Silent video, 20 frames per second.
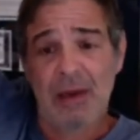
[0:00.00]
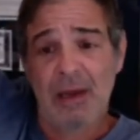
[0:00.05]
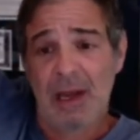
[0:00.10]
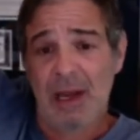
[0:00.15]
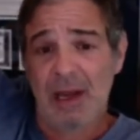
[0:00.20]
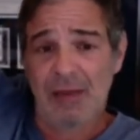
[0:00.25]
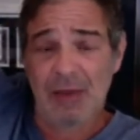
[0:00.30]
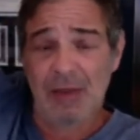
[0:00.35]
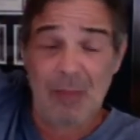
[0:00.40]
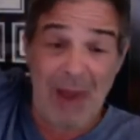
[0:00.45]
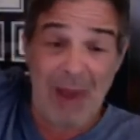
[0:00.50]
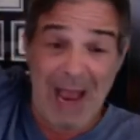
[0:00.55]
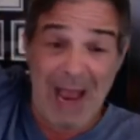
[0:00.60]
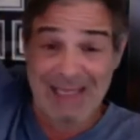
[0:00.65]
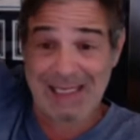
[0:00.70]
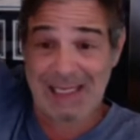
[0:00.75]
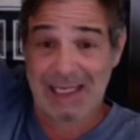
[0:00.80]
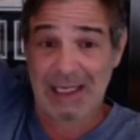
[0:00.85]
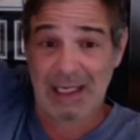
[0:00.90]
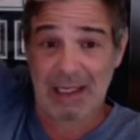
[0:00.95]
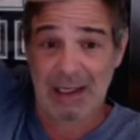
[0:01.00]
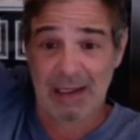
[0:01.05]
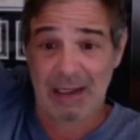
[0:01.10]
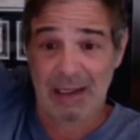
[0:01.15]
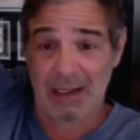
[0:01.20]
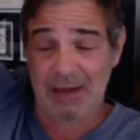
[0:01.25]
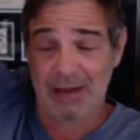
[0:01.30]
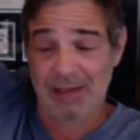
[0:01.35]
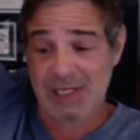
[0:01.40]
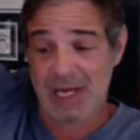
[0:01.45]
And the
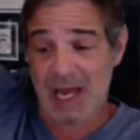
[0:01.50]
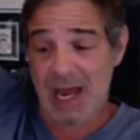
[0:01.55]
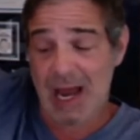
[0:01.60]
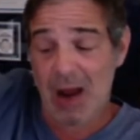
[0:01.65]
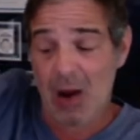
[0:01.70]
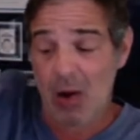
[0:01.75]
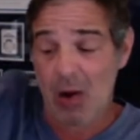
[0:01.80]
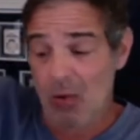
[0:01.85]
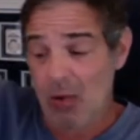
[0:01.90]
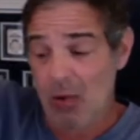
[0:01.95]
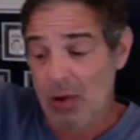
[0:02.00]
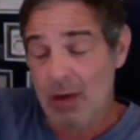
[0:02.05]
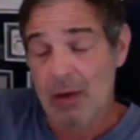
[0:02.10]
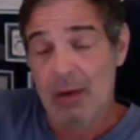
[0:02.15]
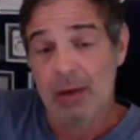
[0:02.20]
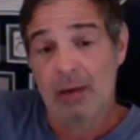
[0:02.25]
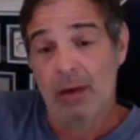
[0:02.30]
basket is now